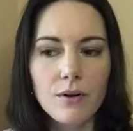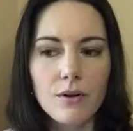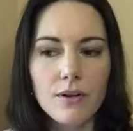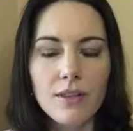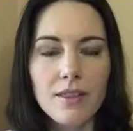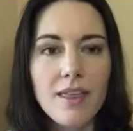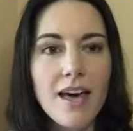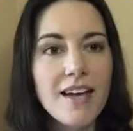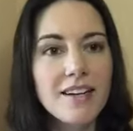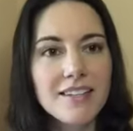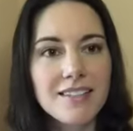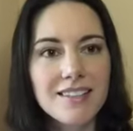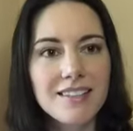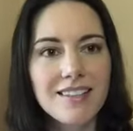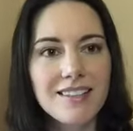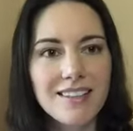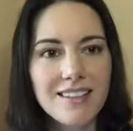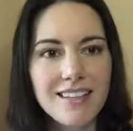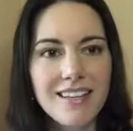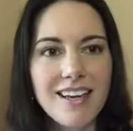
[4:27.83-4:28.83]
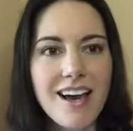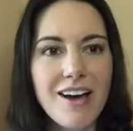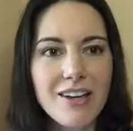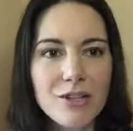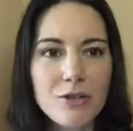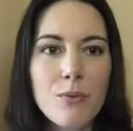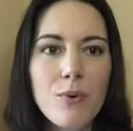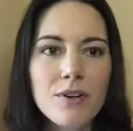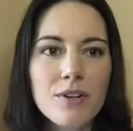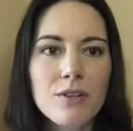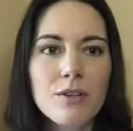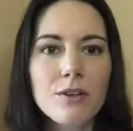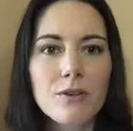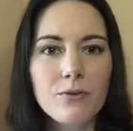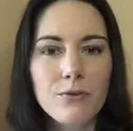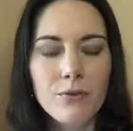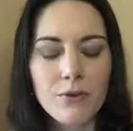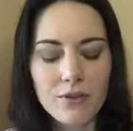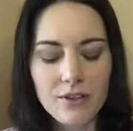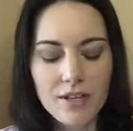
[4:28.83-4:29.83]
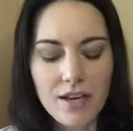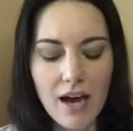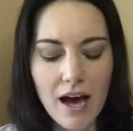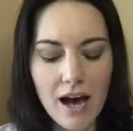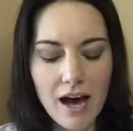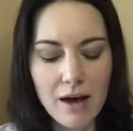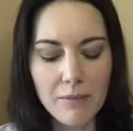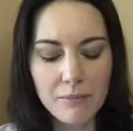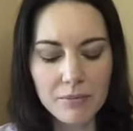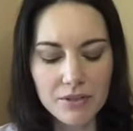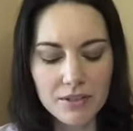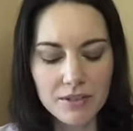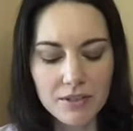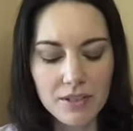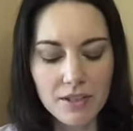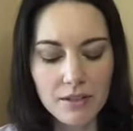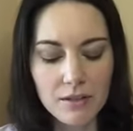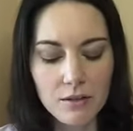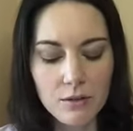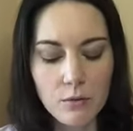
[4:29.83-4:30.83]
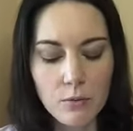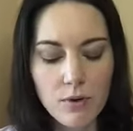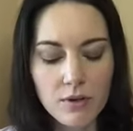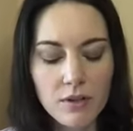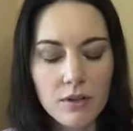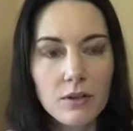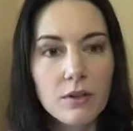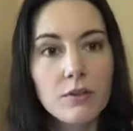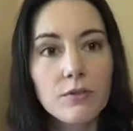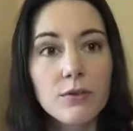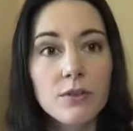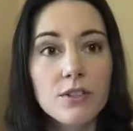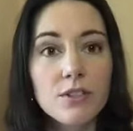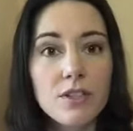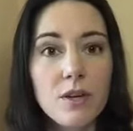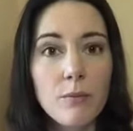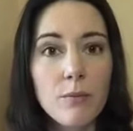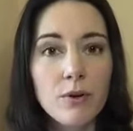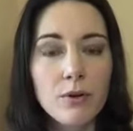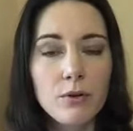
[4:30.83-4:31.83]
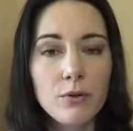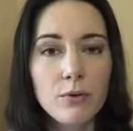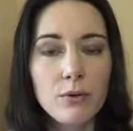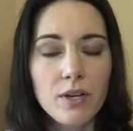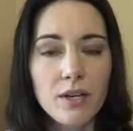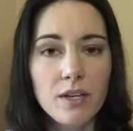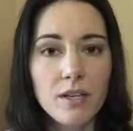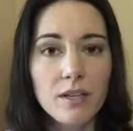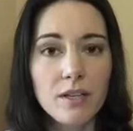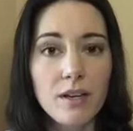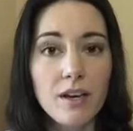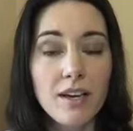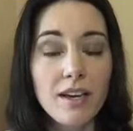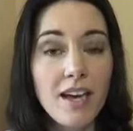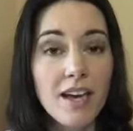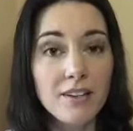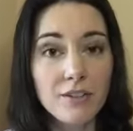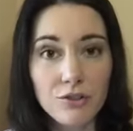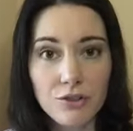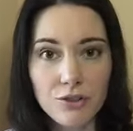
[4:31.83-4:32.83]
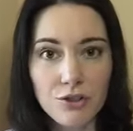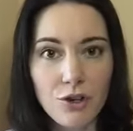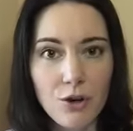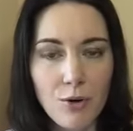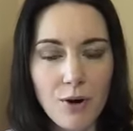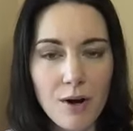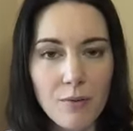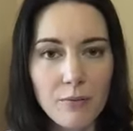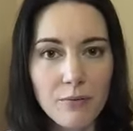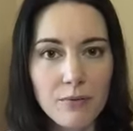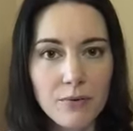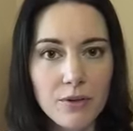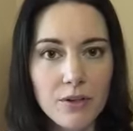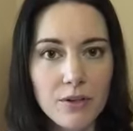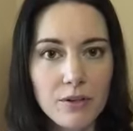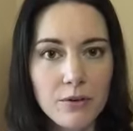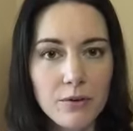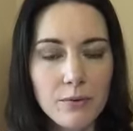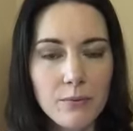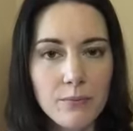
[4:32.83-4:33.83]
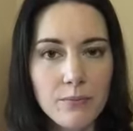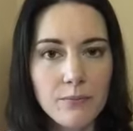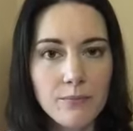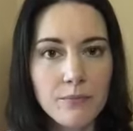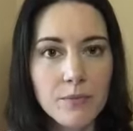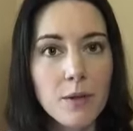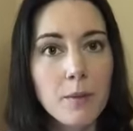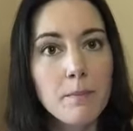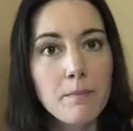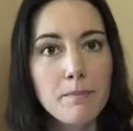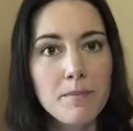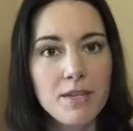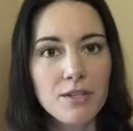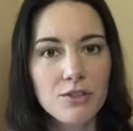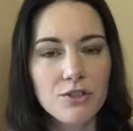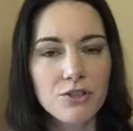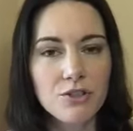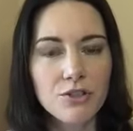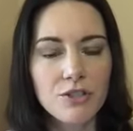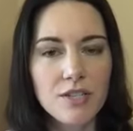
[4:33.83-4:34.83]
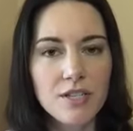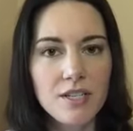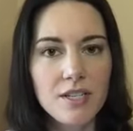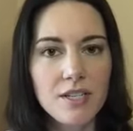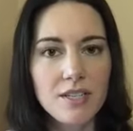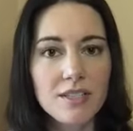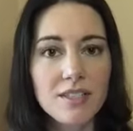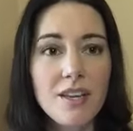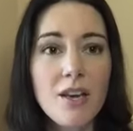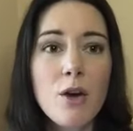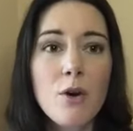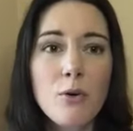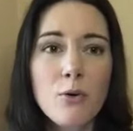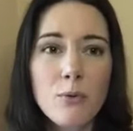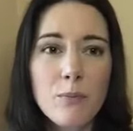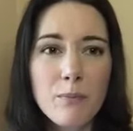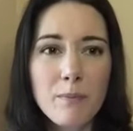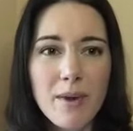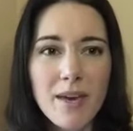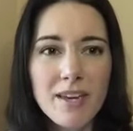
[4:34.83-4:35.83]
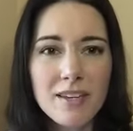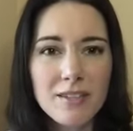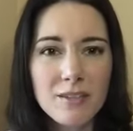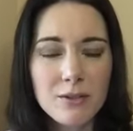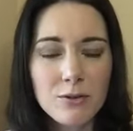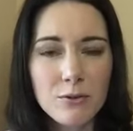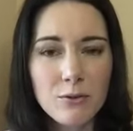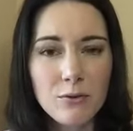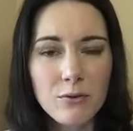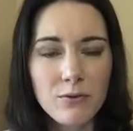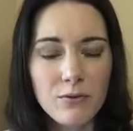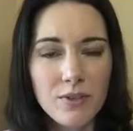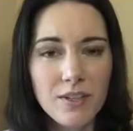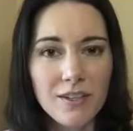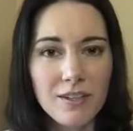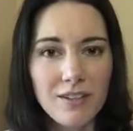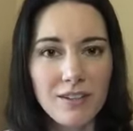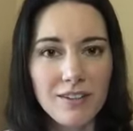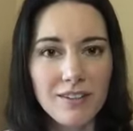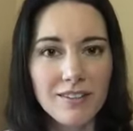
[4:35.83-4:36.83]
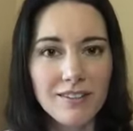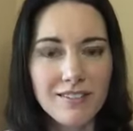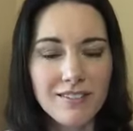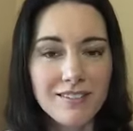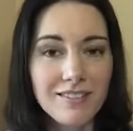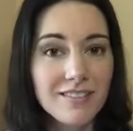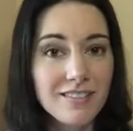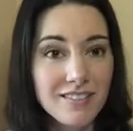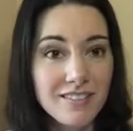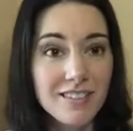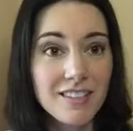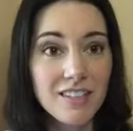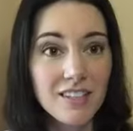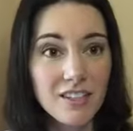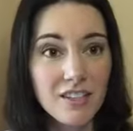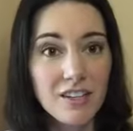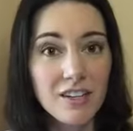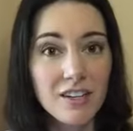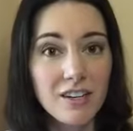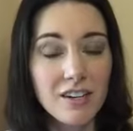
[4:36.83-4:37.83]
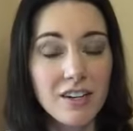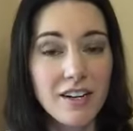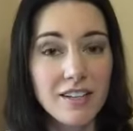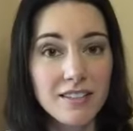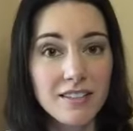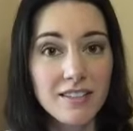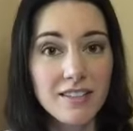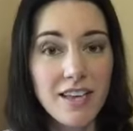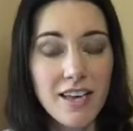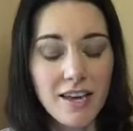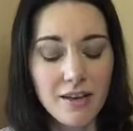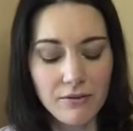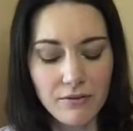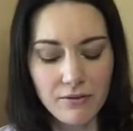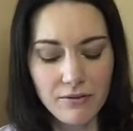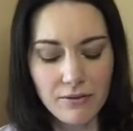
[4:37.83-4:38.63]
that is the you want to look for the opposite. You want to look for someone who can again show up for you, meet your needs, who makes you feel secure and safe.